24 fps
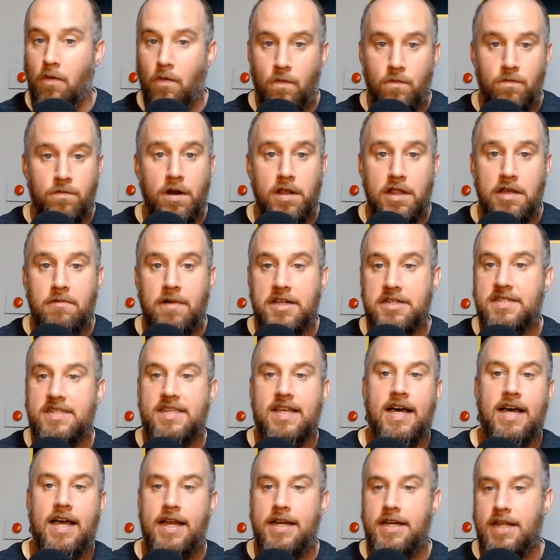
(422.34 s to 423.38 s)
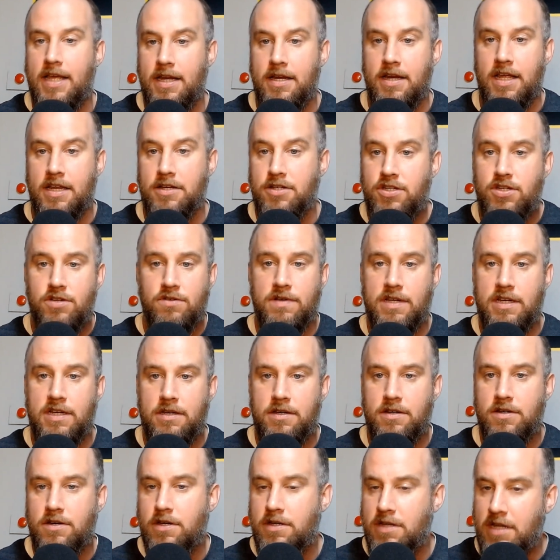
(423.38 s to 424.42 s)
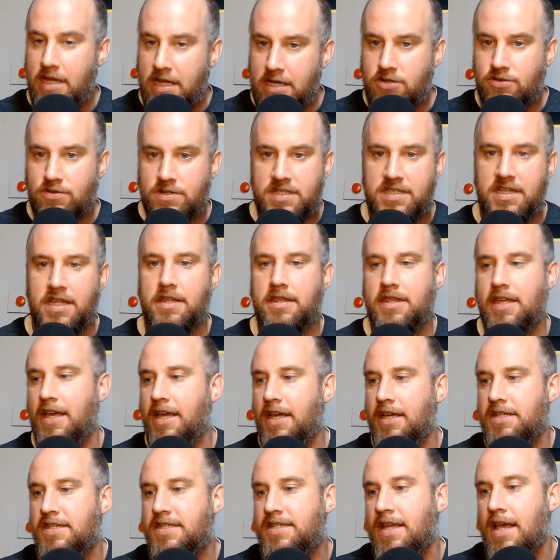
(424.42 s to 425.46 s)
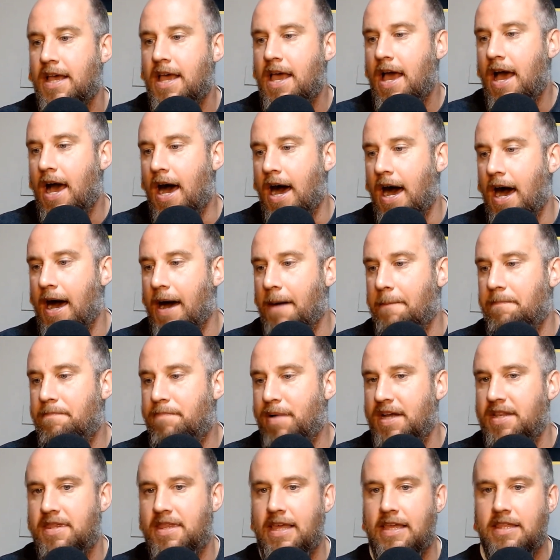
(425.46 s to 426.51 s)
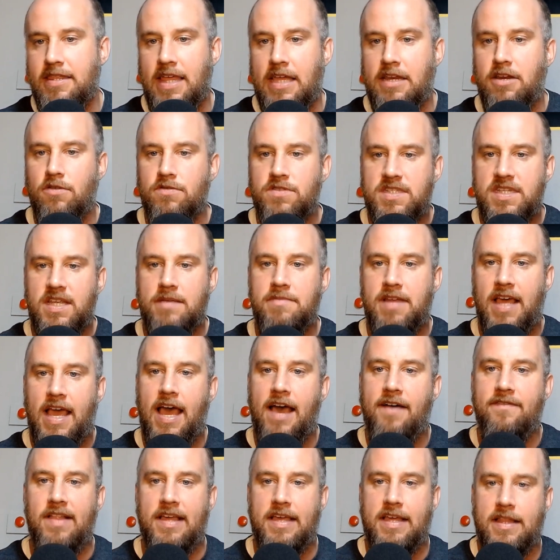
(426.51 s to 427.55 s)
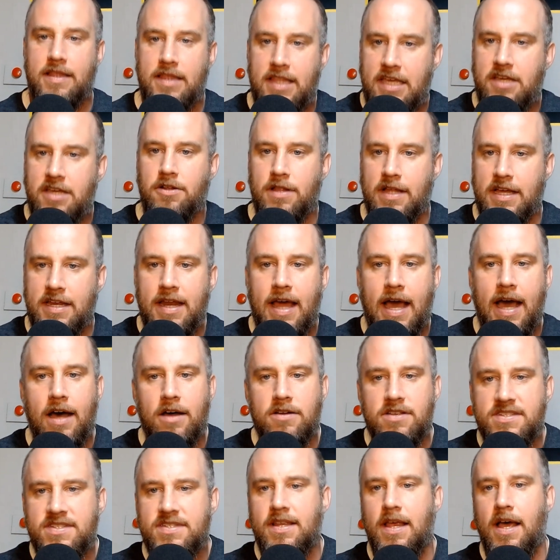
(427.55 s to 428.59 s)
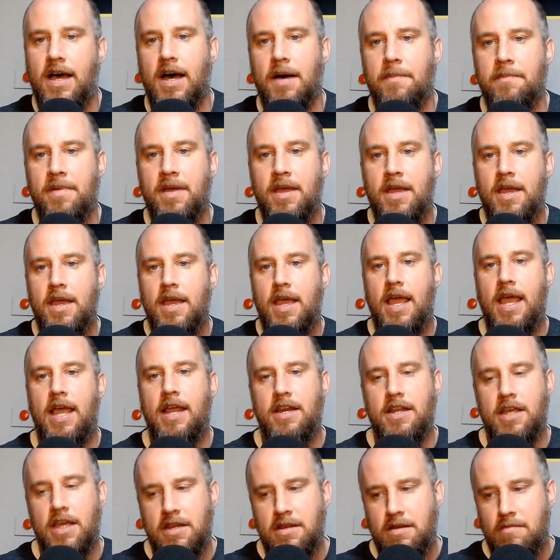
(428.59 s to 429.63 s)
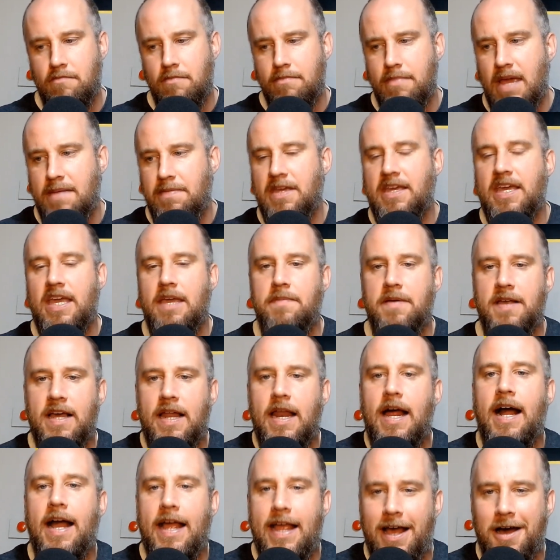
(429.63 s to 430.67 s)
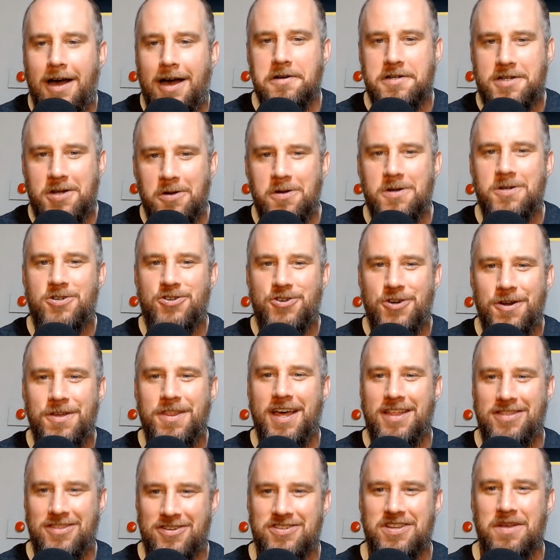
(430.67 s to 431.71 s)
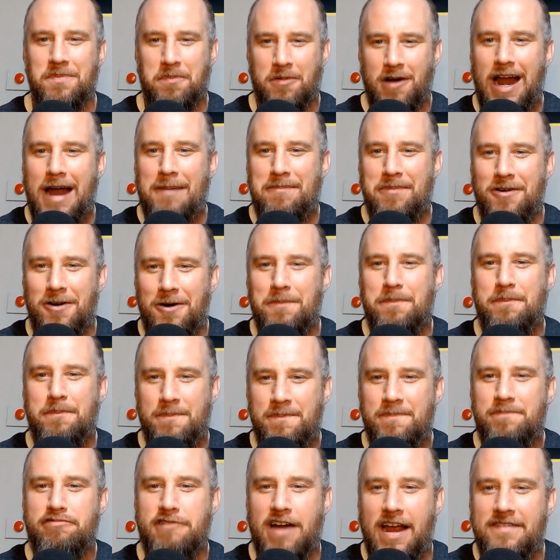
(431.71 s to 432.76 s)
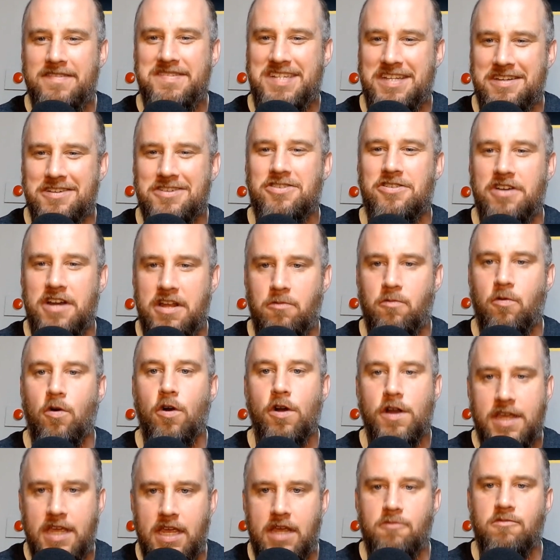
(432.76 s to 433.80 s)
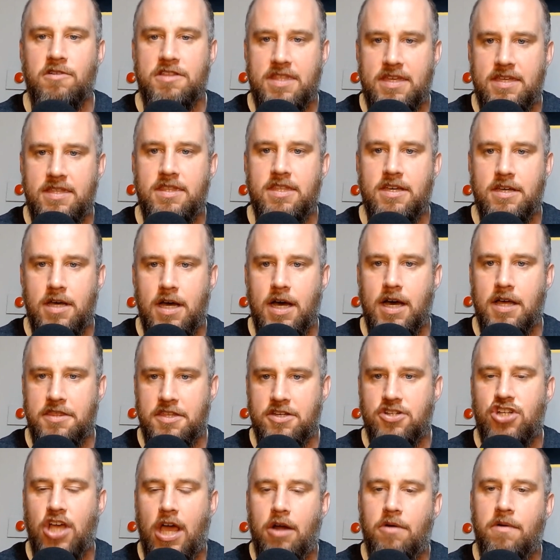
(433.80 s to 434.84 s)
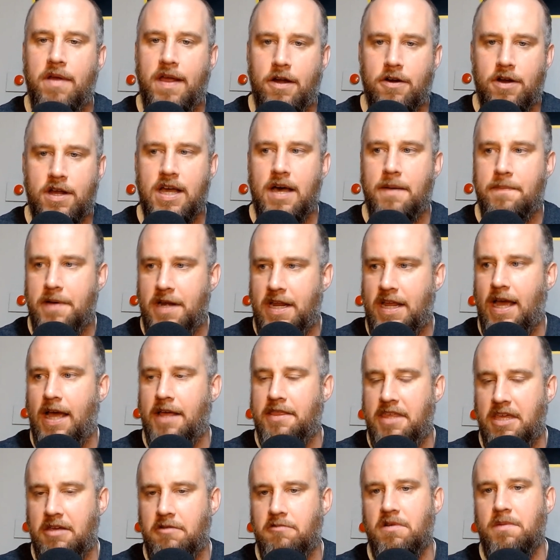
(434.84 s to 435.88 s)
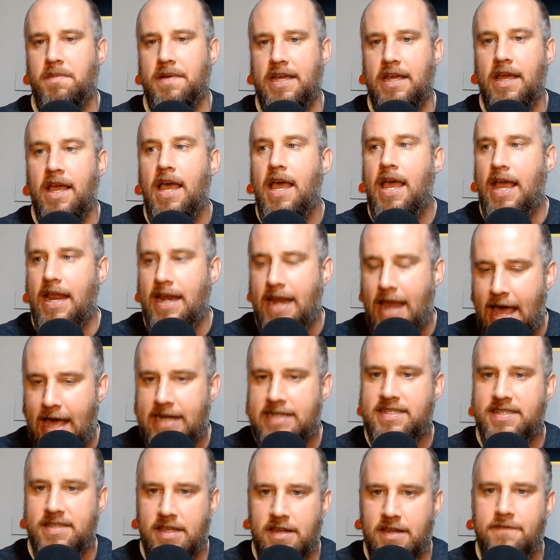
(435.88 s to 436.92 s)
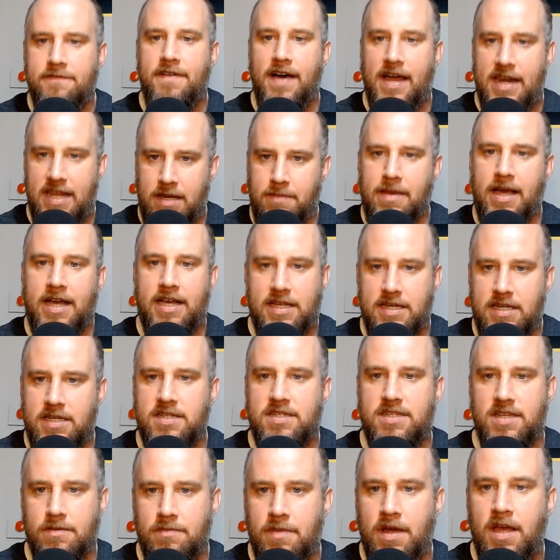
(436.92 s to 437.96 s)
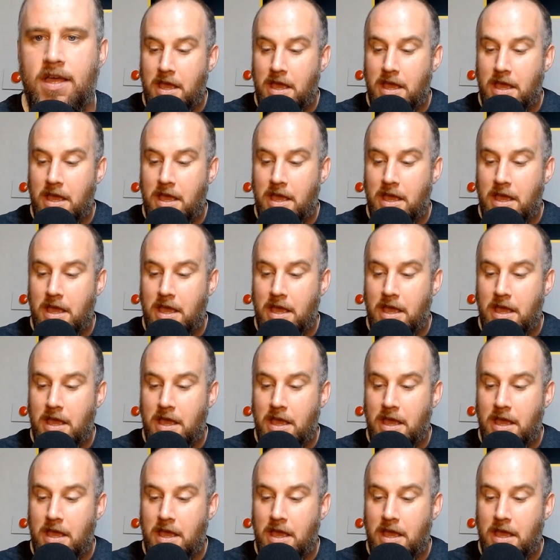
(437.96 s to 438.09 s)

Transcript: really well designed and doing interesting things, but they don't seem to have like legal in-house, and in maybe keeping an eye out to ensure that there's a proper privacy attorney working within the generator company, I think would be an excellent vetting mechanism.